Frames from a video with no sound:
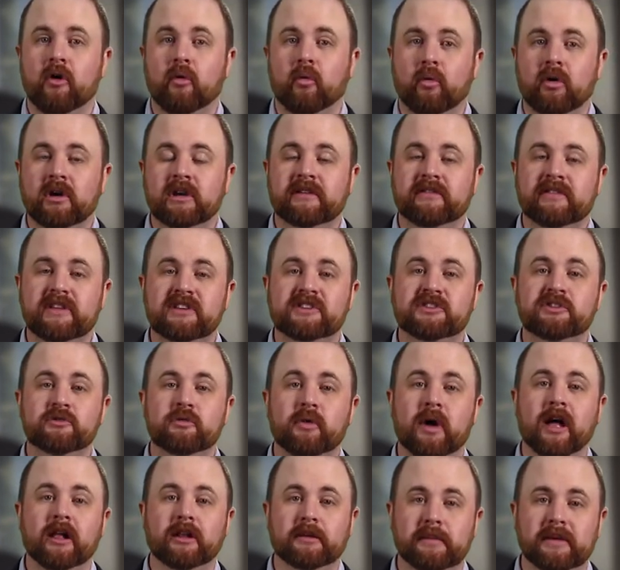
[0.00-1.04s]
One of these
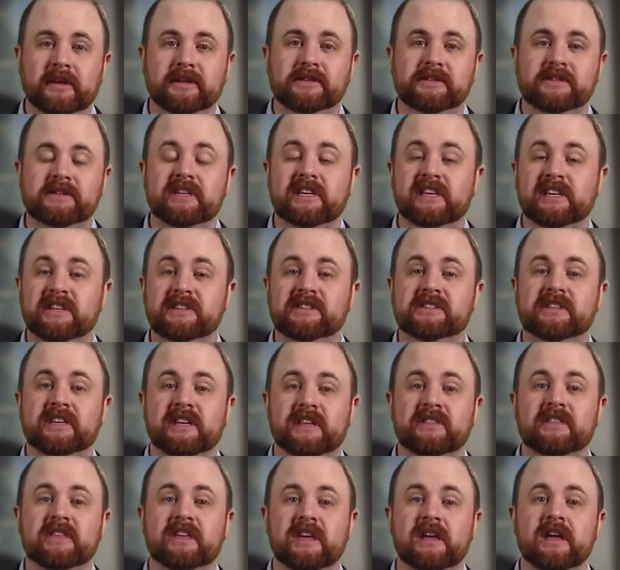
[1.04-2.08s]
new elements is
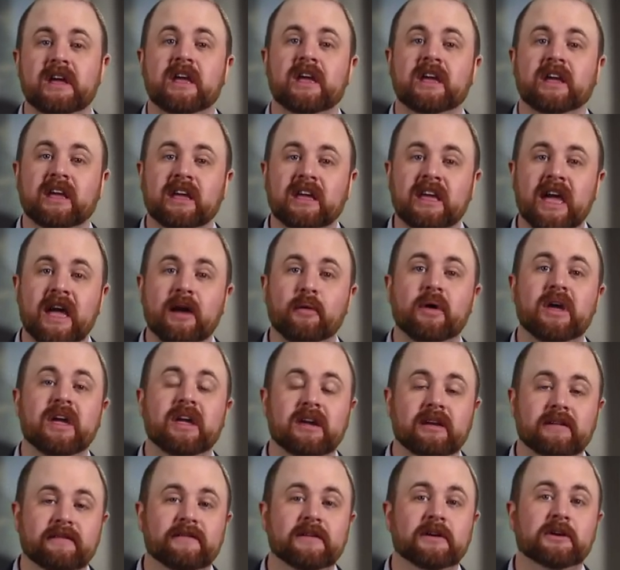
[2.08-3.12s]
in the gateway
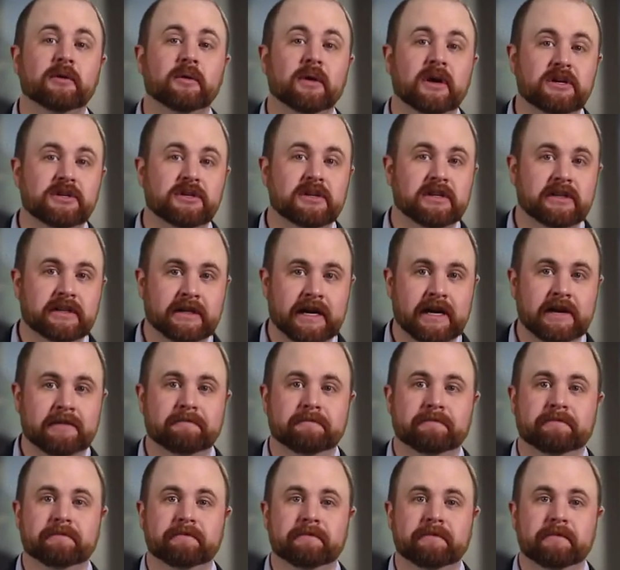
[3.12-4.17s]
configuration type.
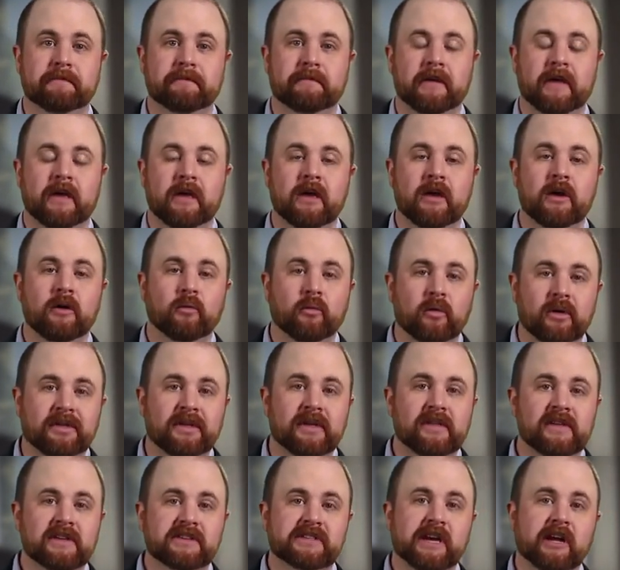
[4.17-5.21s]

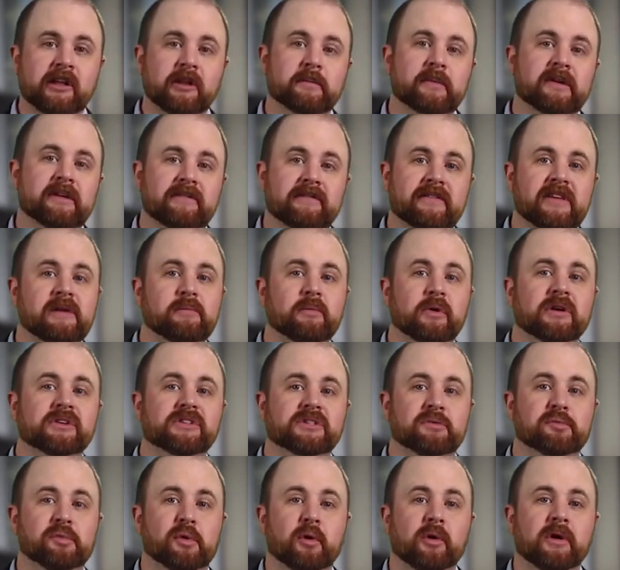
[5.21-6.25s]
Within this element, VMware is
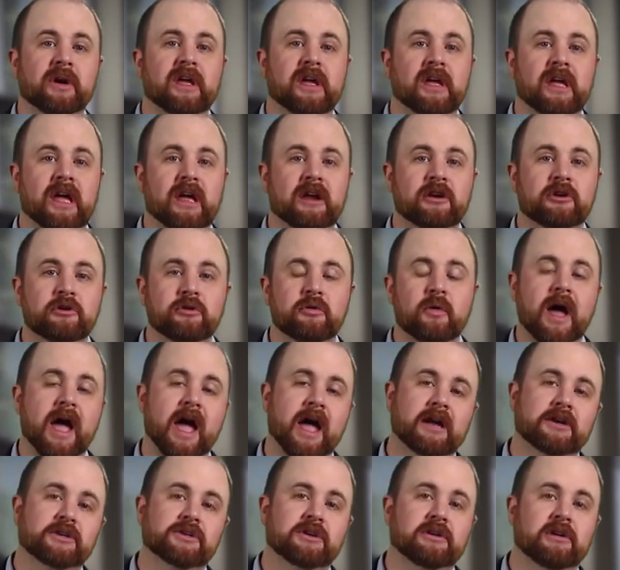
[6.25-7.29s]
supporting a new
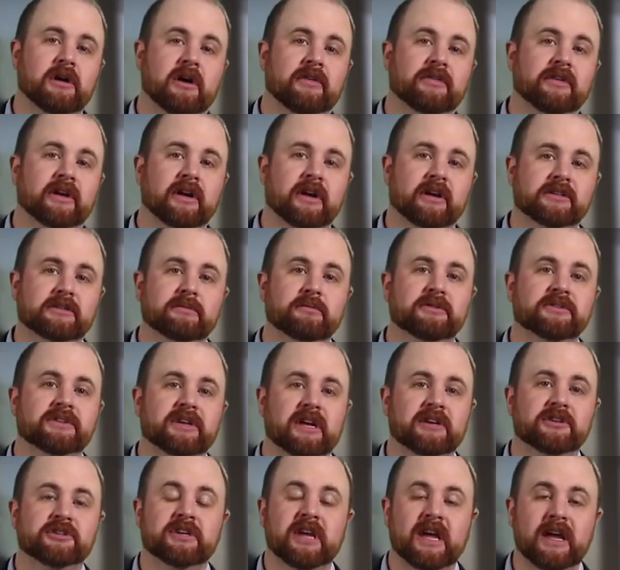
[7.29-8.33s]
action on the customer's
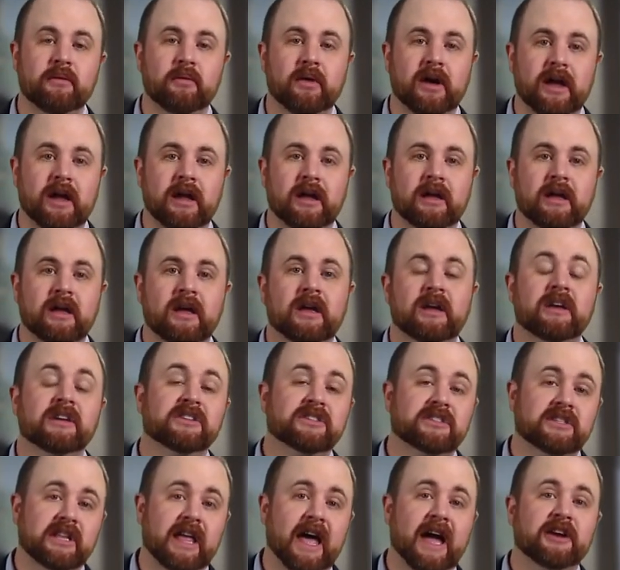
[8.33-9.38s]
edge gateway,
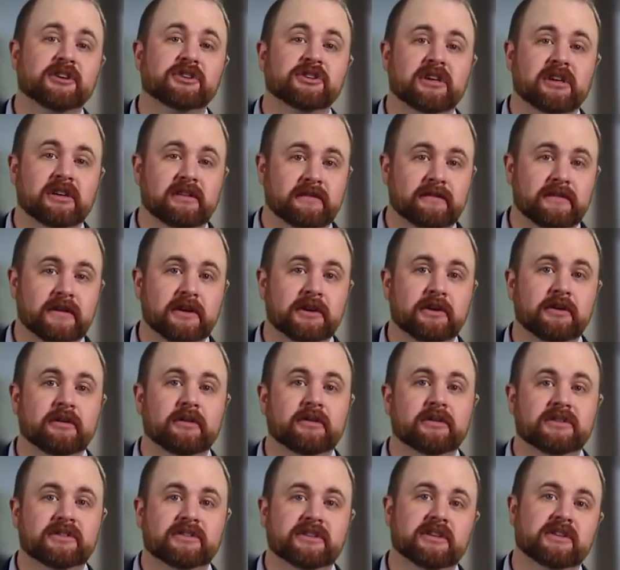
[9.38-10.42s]
slash
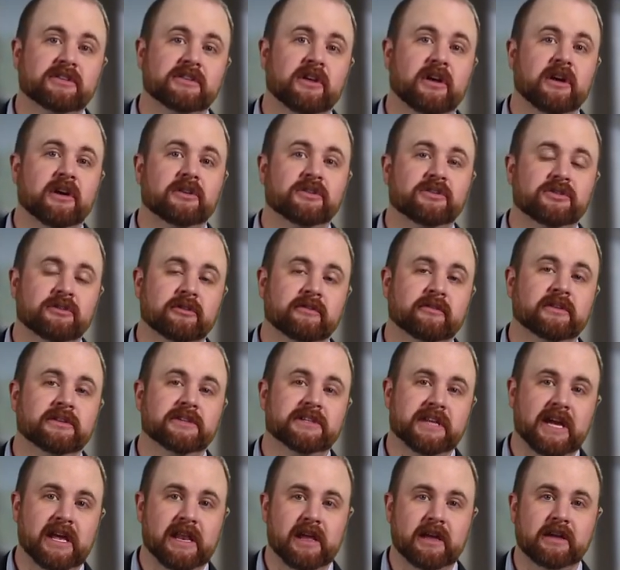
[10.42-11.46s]
configure syslog server
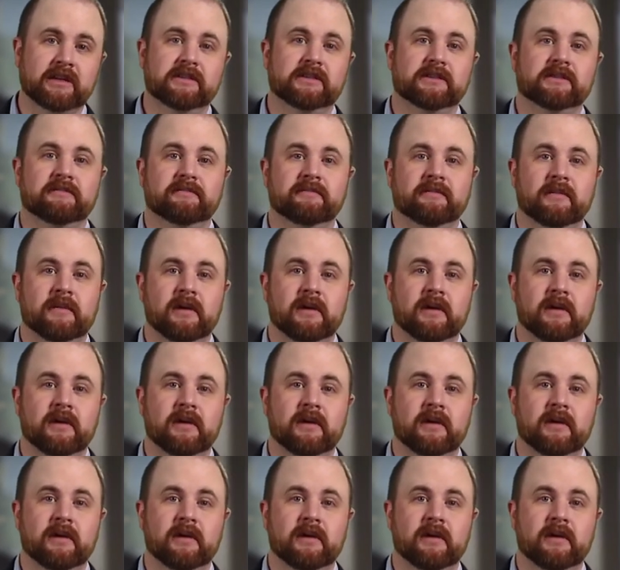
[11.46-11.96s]
settings.